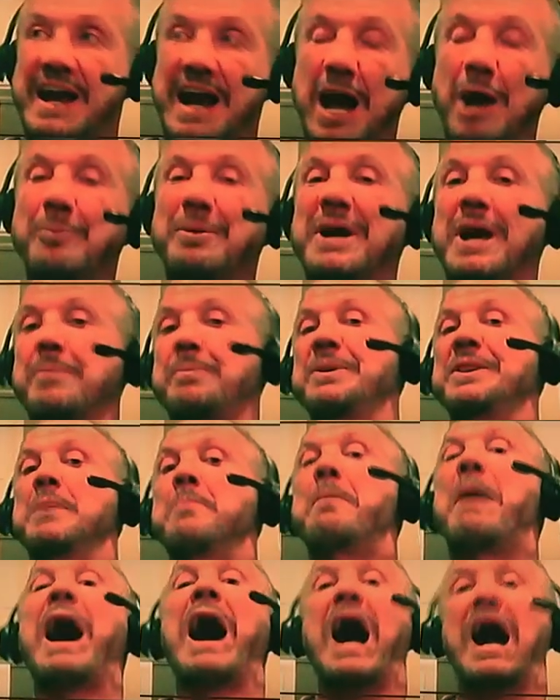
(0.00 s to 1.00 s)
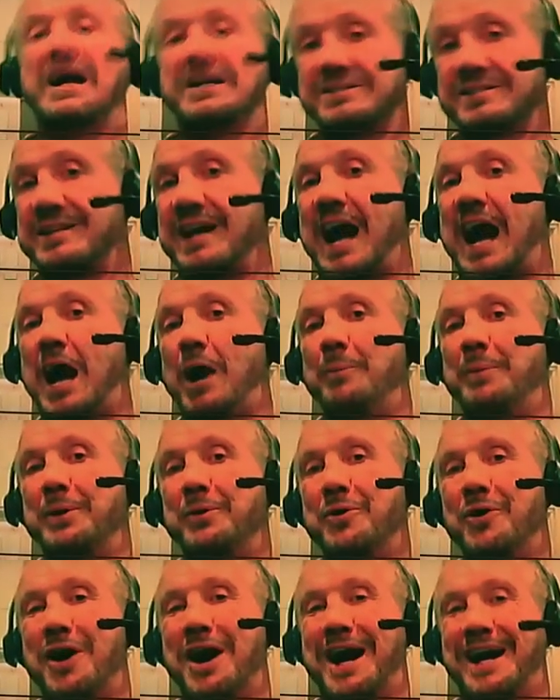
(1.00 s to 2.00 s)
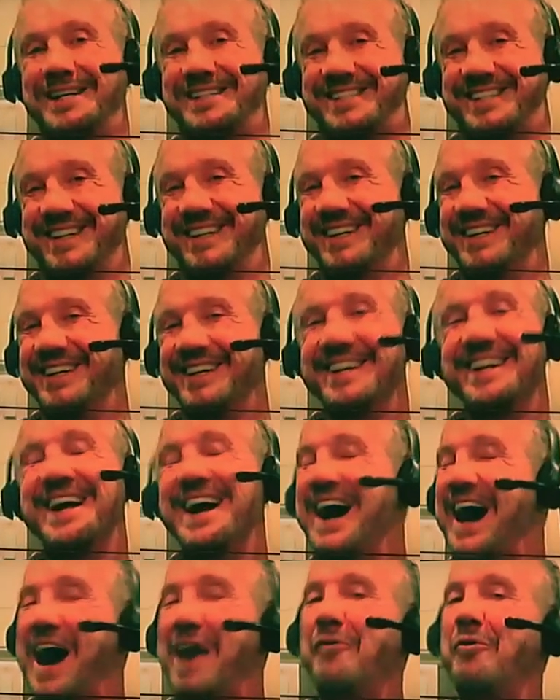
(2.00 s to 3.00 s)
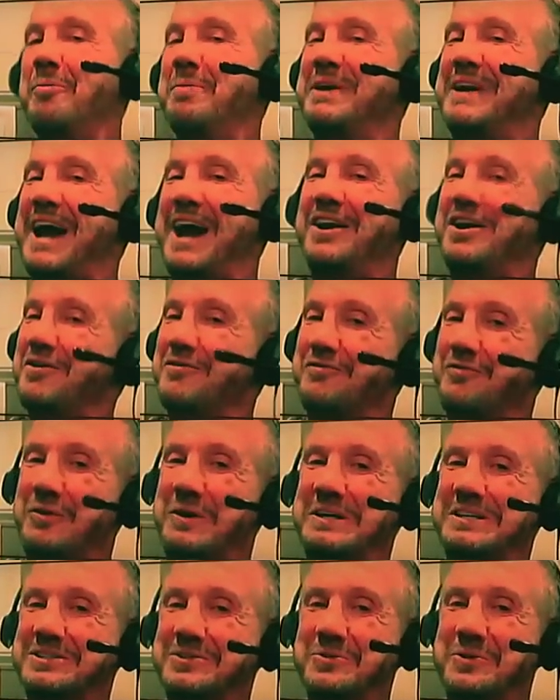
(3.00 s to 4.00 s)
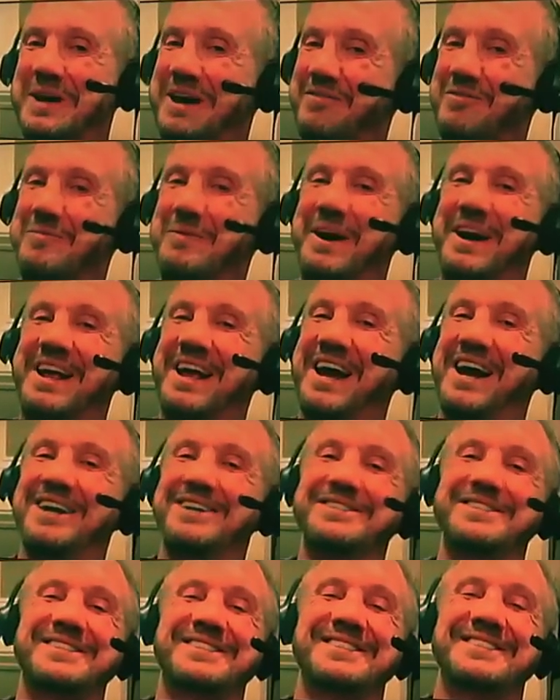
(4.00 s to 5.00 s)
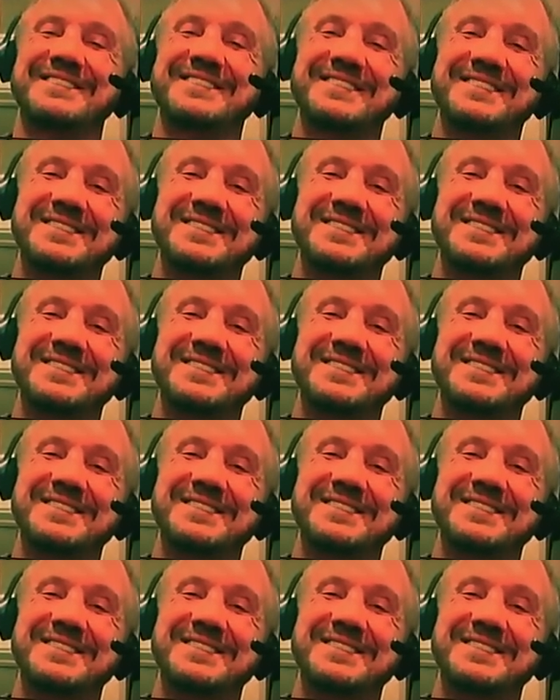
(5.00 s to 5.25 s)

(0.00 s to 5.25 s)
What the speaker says: and I'll be up in the box. I'll be watching. I won't be down there freezing with everybody else.